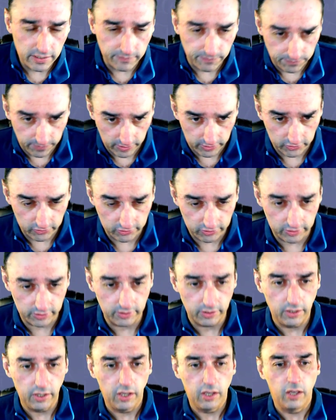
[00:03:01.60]
function,
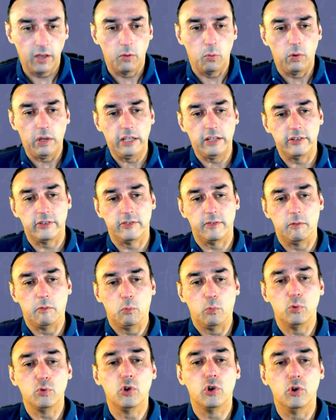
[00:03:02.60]
is
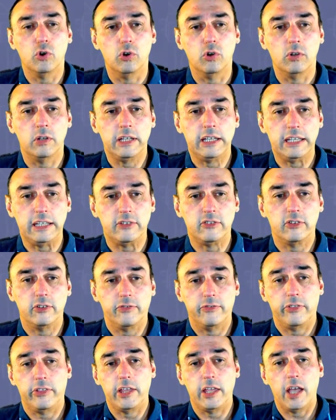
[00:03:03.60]
we'll call each of
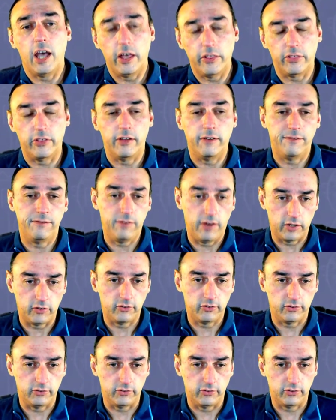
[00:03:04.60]
the other
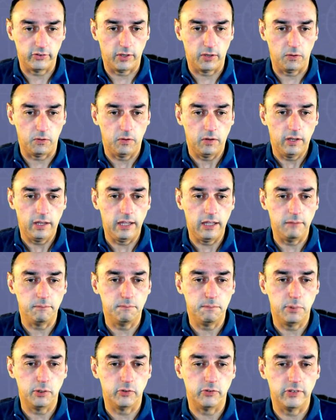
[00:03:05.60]
functions. So
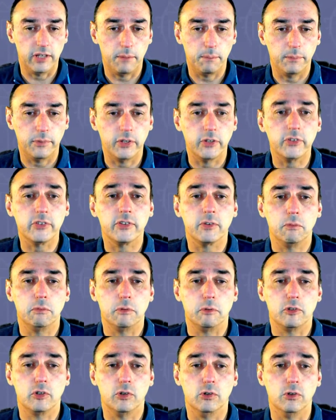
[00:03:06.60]
input numbers, we'll
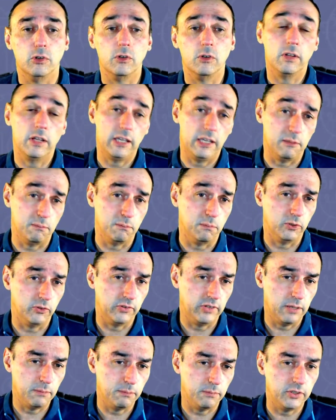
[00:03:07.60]
call input
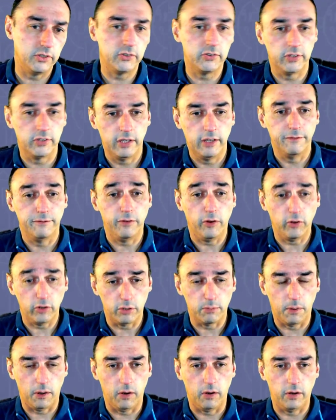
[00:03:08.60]
numbers, followed
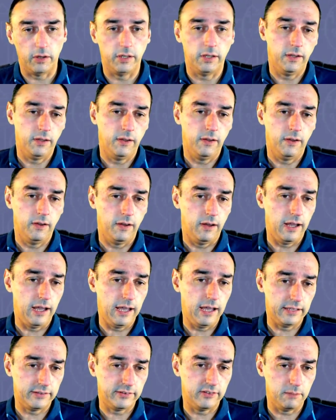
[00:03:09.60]
by
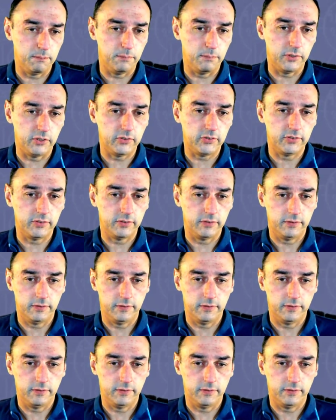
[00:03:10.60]
add numbers.